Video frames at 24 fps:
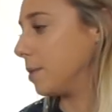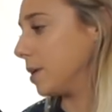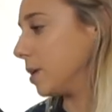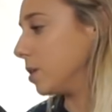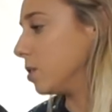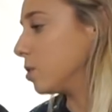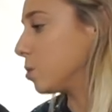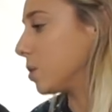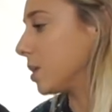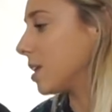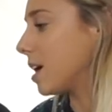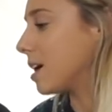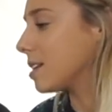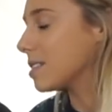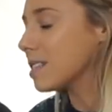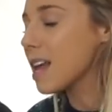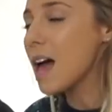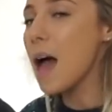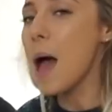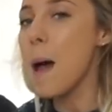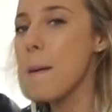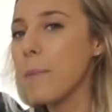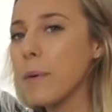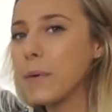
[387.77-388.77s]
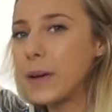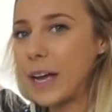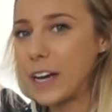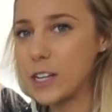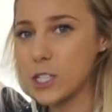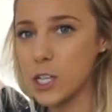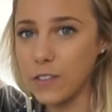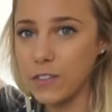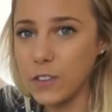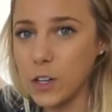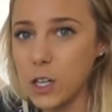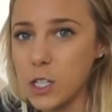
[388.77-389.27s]
meals with us, but we
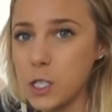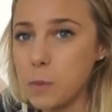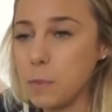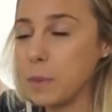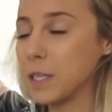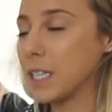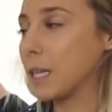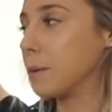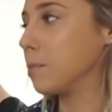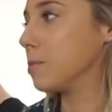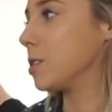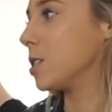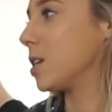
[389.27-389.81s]
actually forgot to bring them.